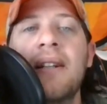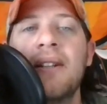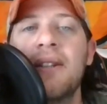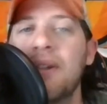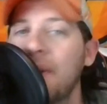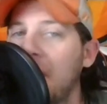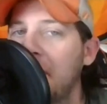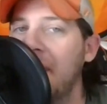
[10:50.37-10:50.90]

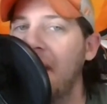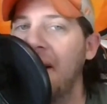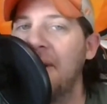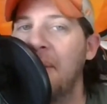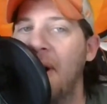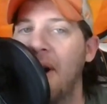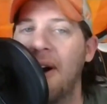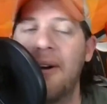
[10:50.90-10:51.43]
So he'll be on
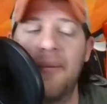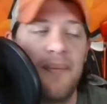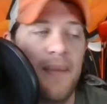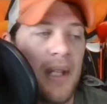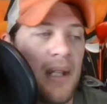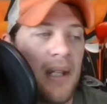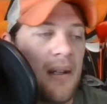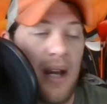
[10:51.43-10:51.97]
tomorrow.
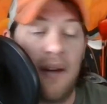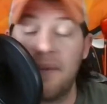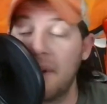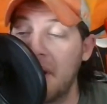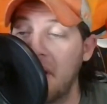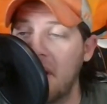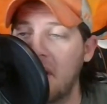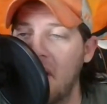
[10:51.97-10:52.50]
Have
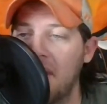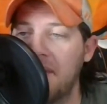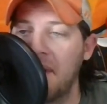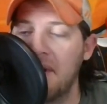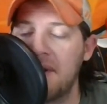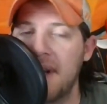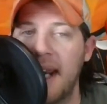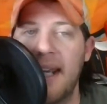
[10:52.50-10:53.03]
Lyrik on
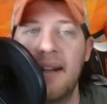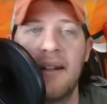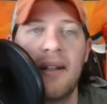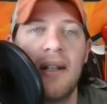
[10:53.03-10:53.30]
Thursday.